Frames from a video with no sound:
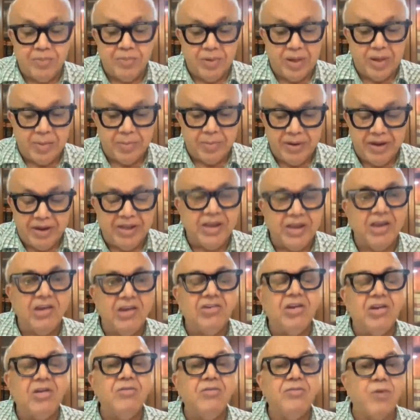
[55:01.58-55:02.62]
up
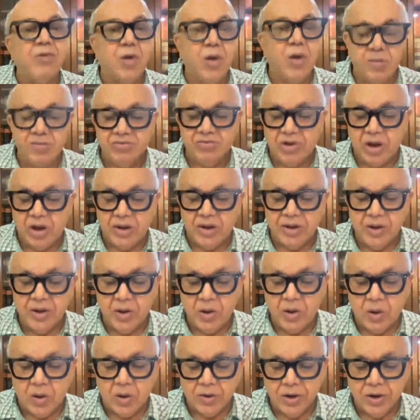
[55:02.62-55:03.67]
application forms
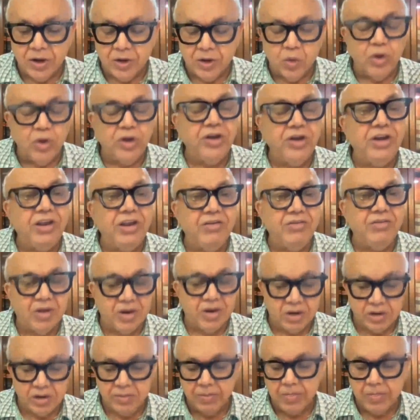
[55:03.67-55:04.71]
under order
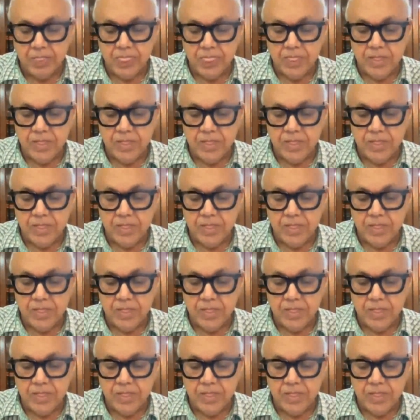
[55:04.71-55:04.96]
21,